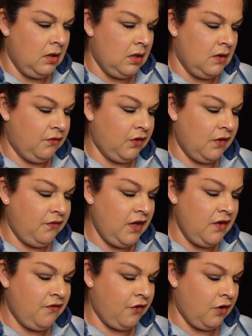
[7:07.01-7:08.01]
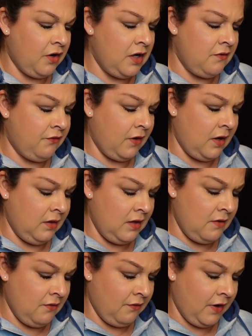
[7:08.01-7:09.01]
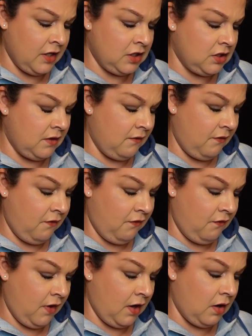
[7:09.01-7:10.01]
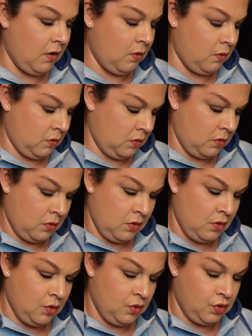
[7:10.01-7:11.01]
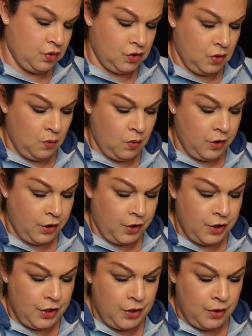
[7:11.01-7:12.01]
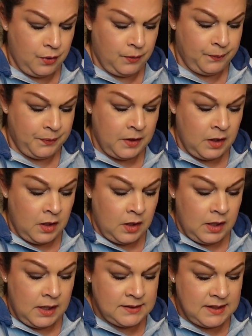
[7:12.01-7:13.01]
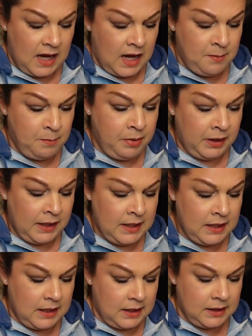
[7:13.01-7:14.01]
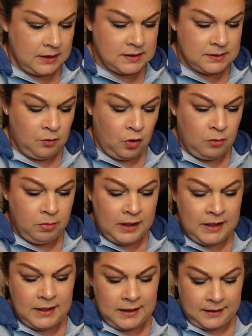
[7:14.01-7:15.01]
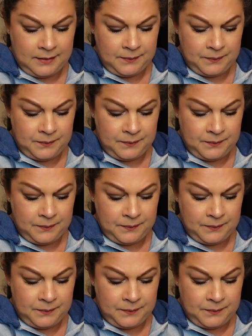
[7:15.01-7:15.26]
Fluffy, furry, friendly, fresh, and faux. So what are you? It's a blanket, a small blanket.